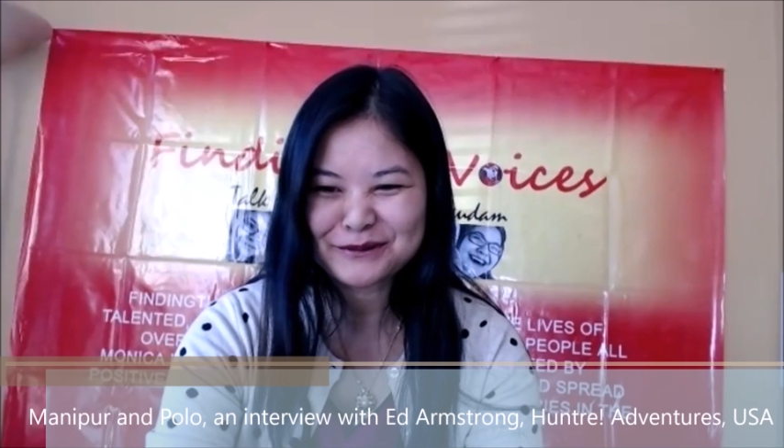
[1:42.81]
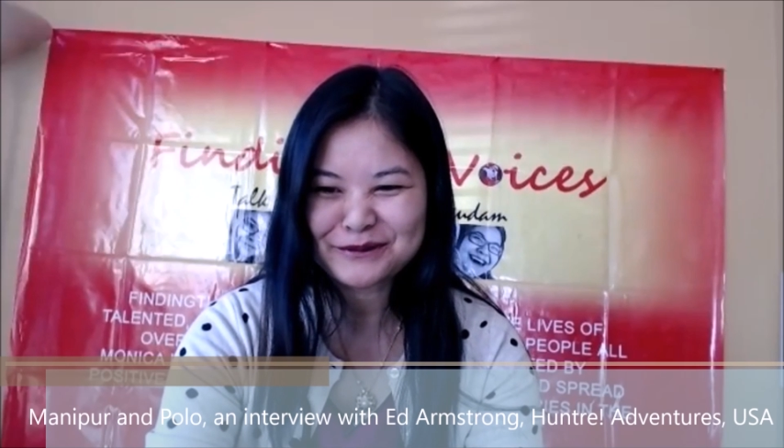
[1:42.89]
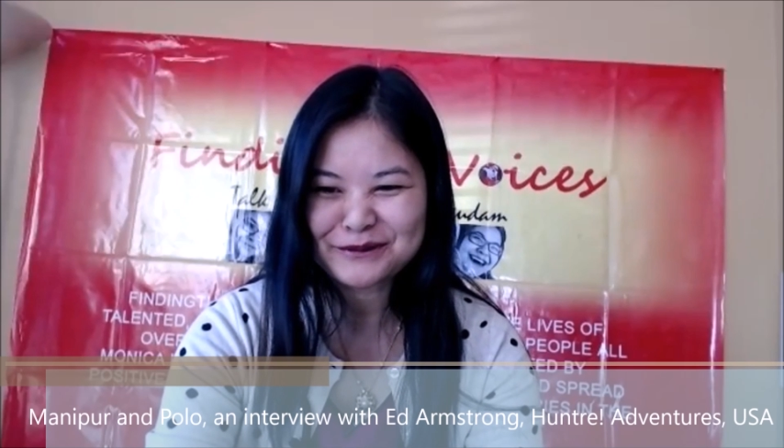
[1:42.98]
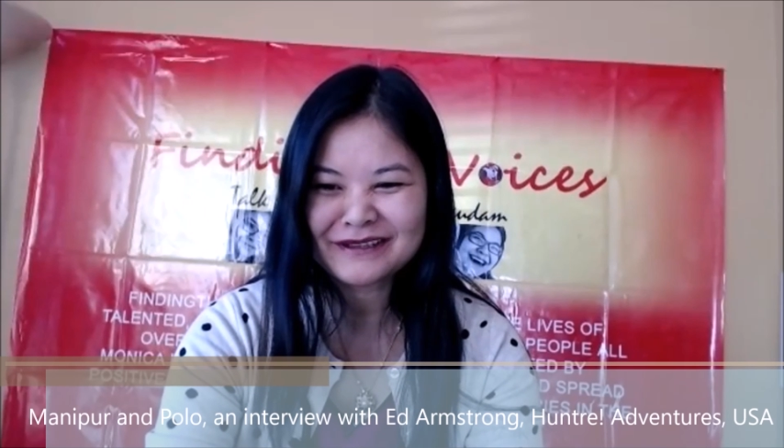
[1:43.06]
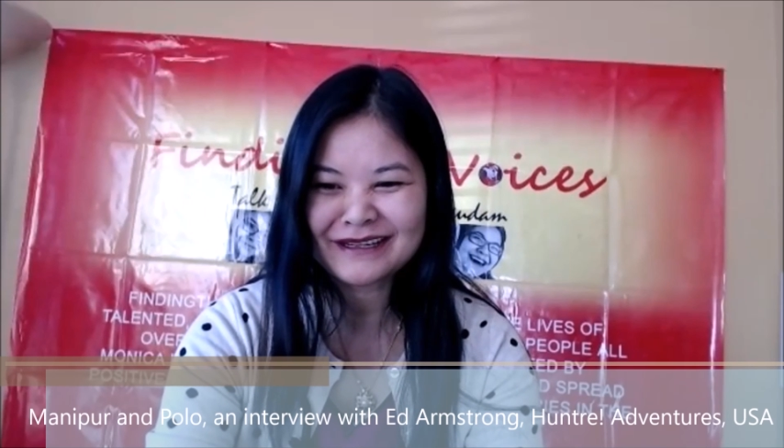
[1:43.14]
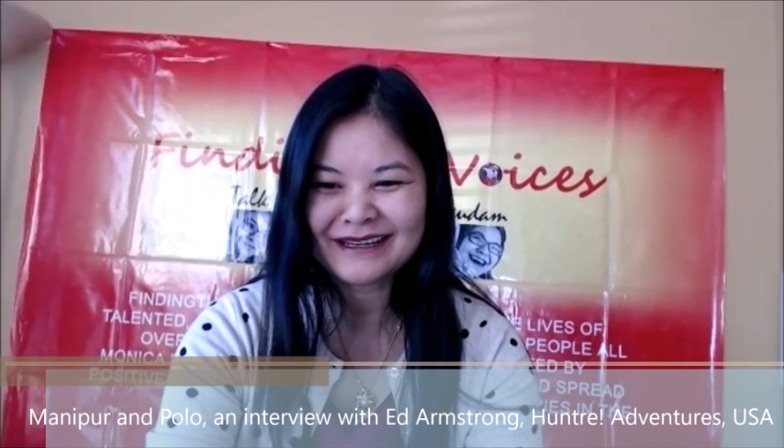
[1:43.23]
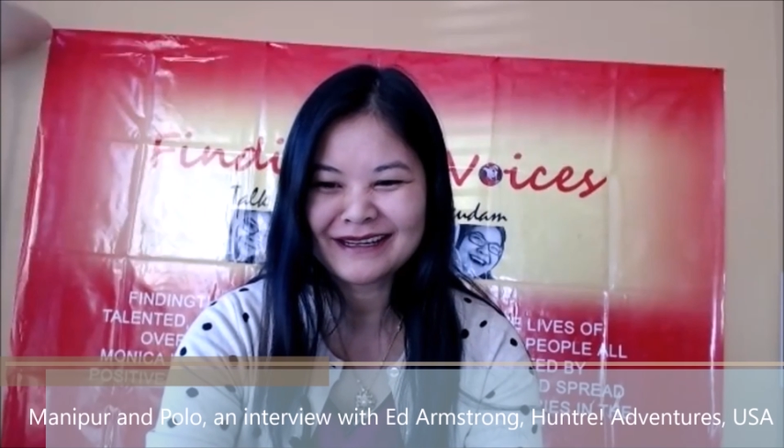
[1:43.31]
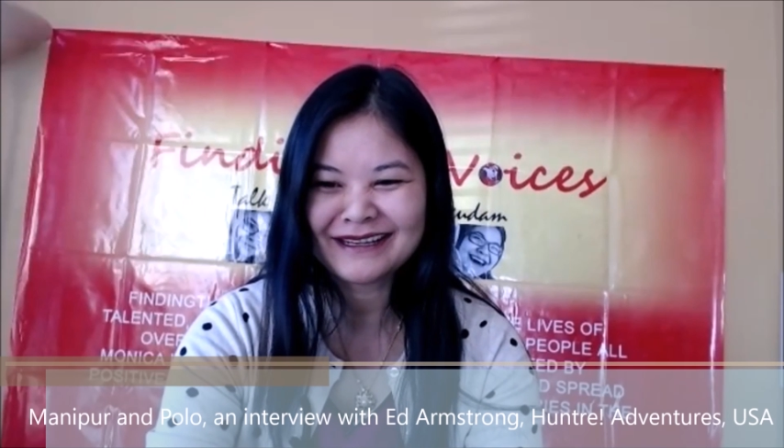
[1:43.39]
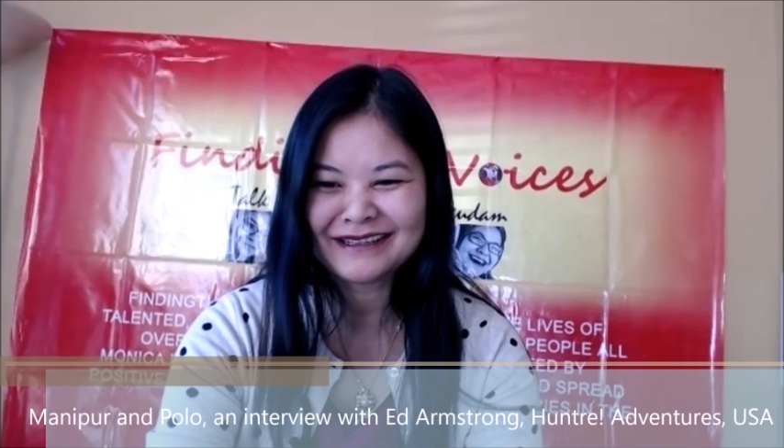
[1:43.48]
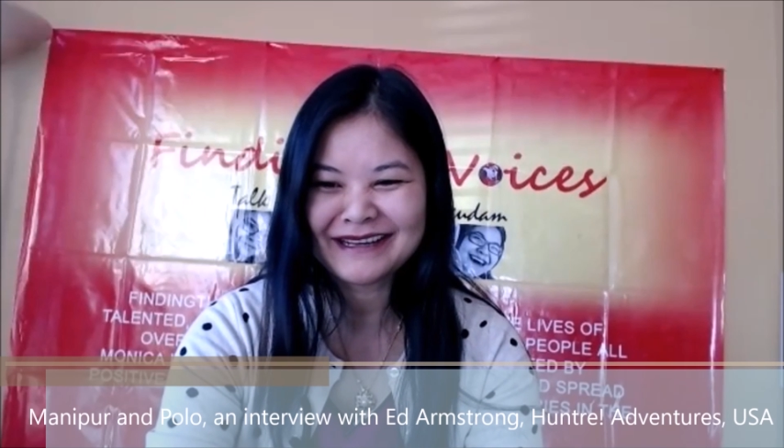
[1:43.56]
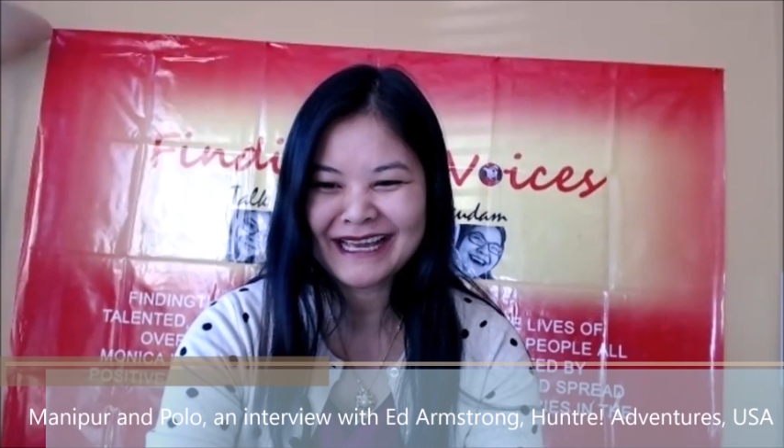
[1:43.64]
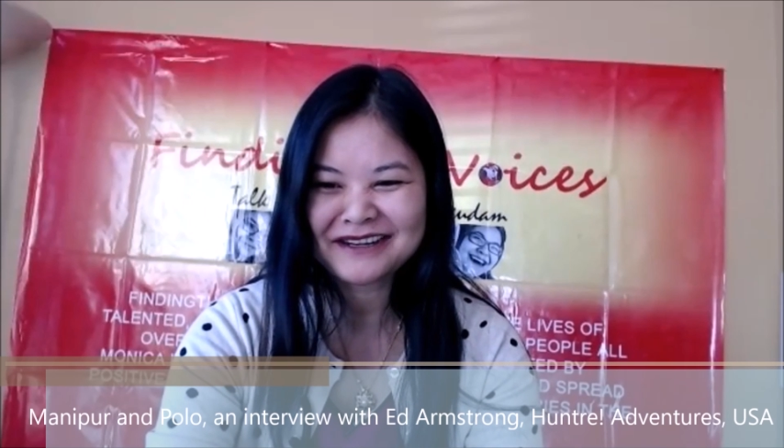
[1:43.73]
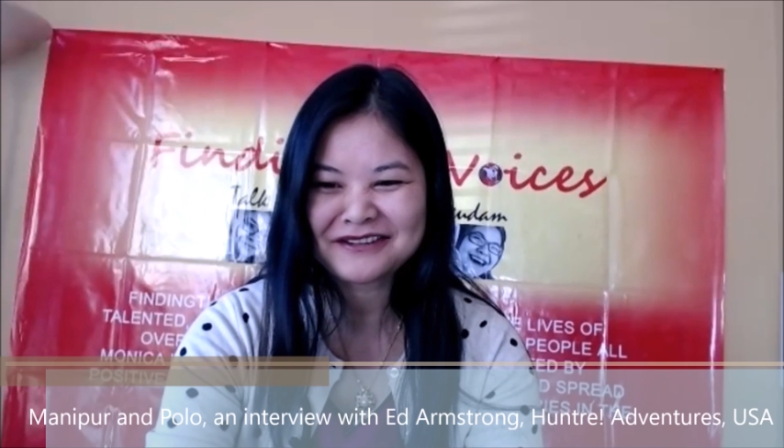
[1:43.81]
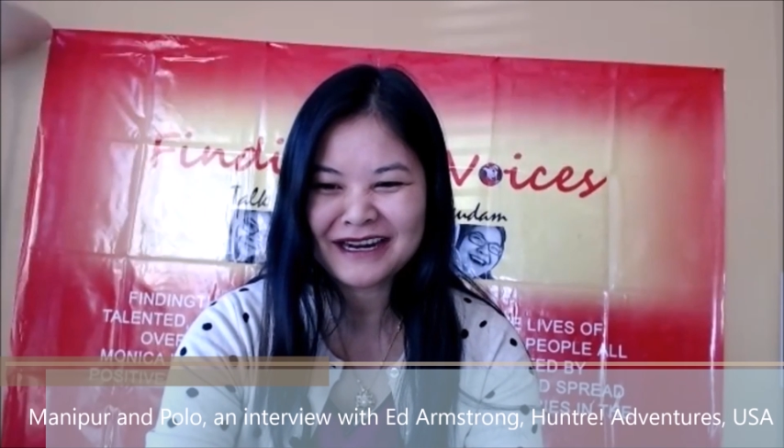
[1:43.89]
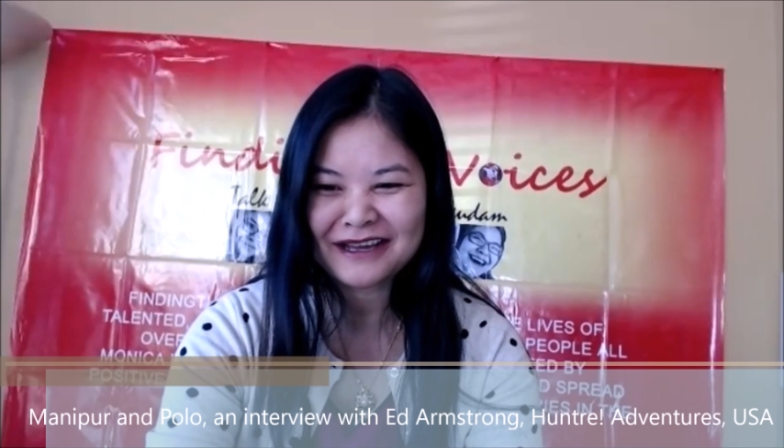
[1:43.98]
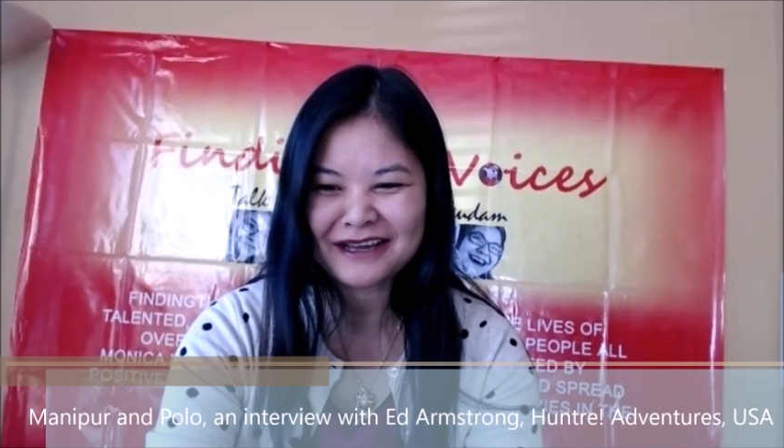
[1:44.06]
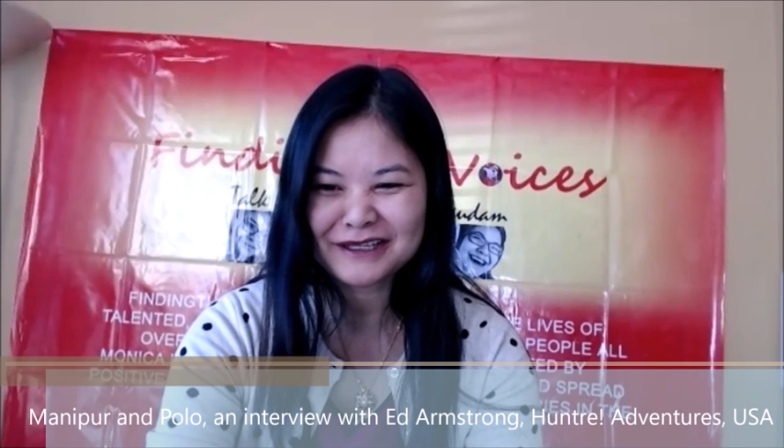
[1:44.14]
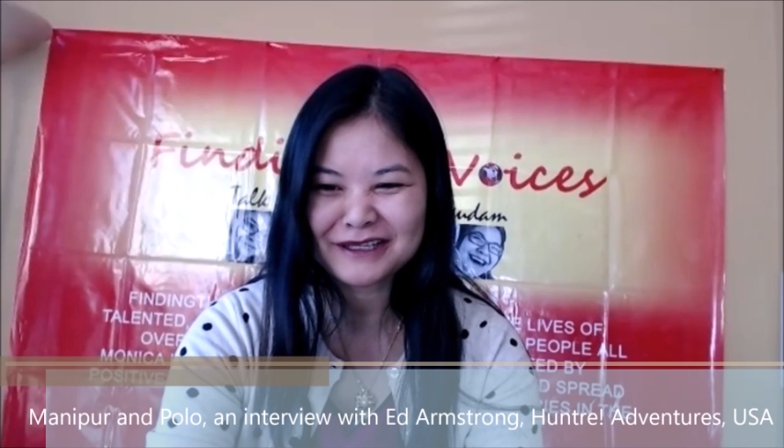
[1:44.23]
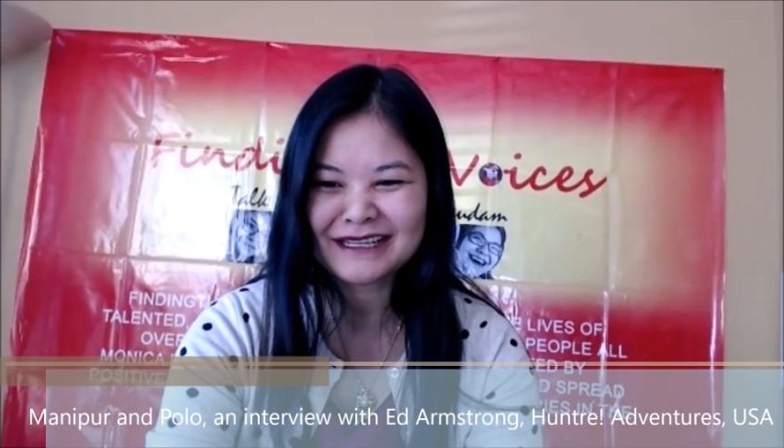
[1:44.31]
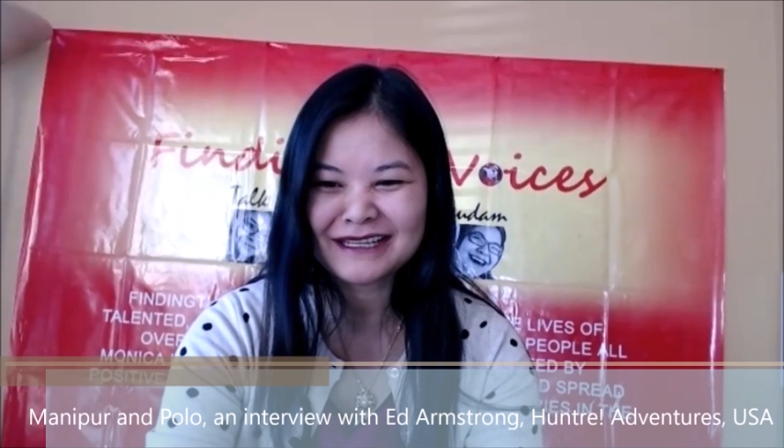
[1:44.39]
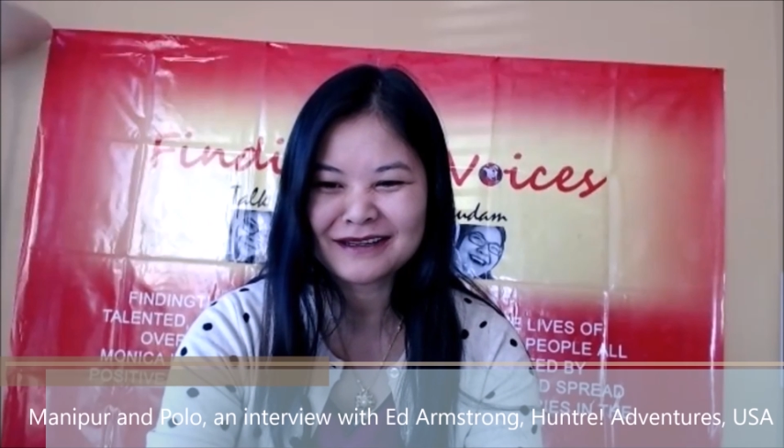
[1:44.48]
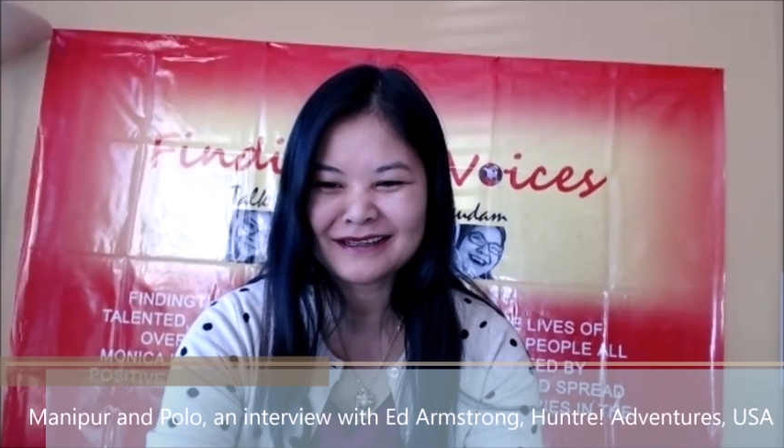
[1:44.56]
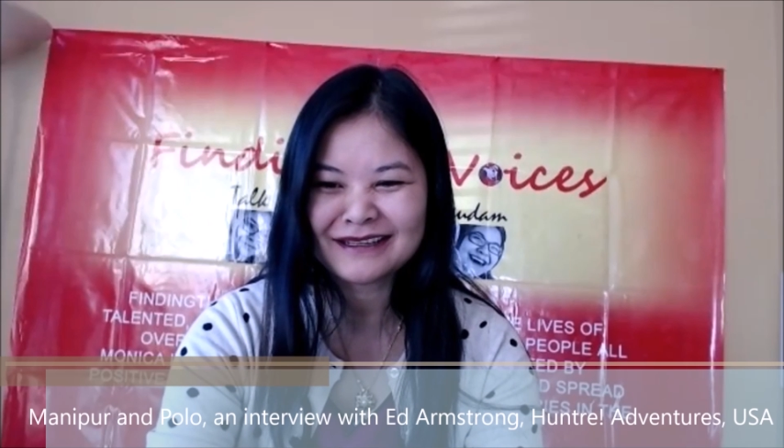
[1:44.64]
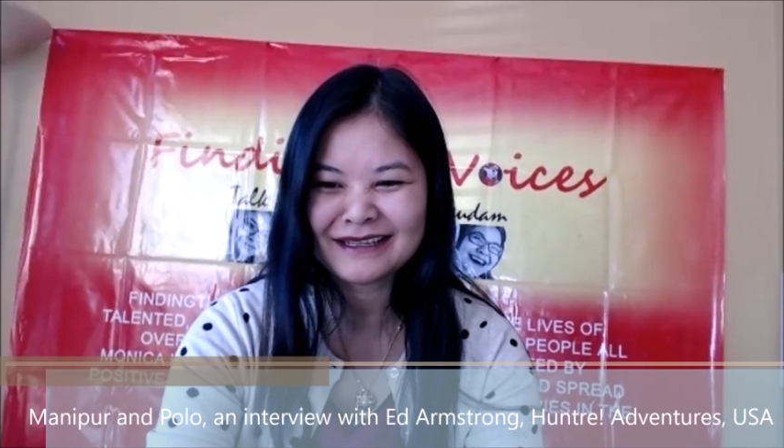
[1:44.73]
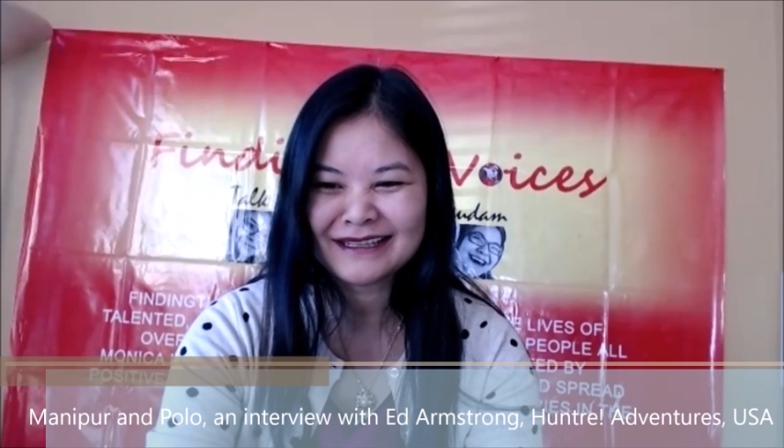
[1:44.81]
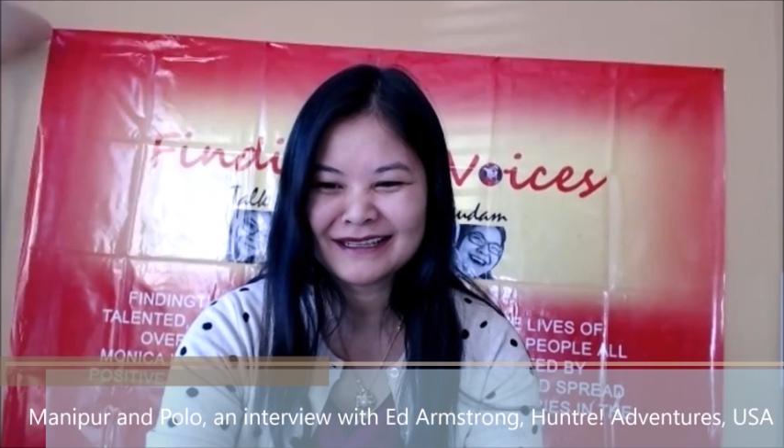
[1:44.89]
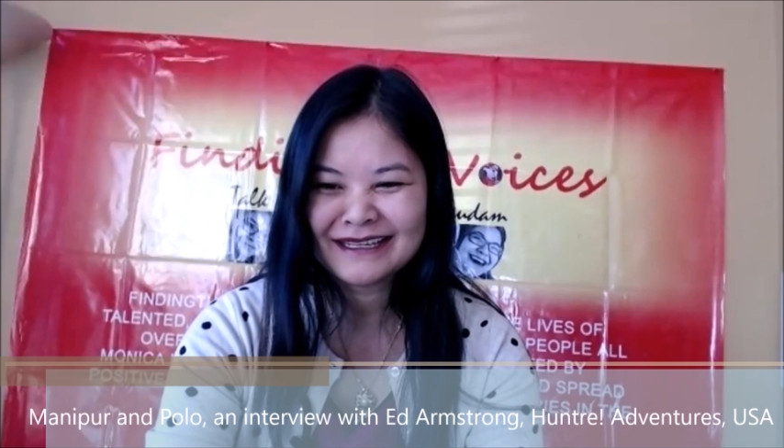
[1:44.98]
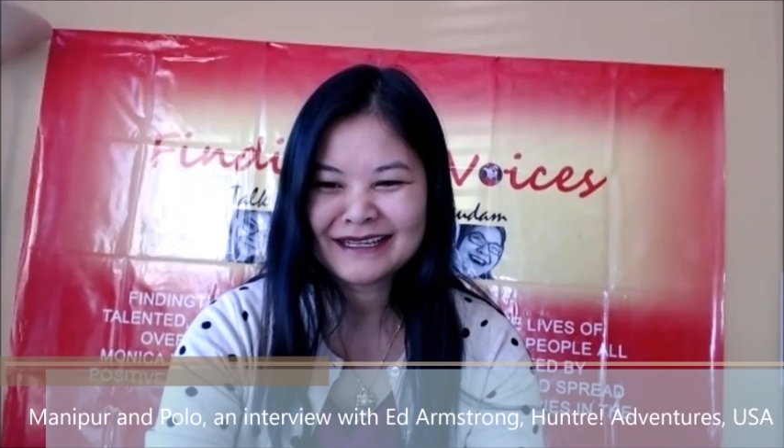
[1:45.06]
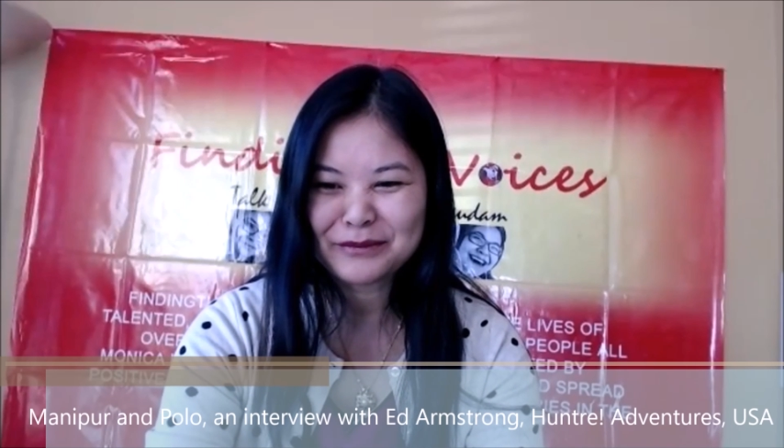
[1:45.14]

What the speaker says: tour and travel in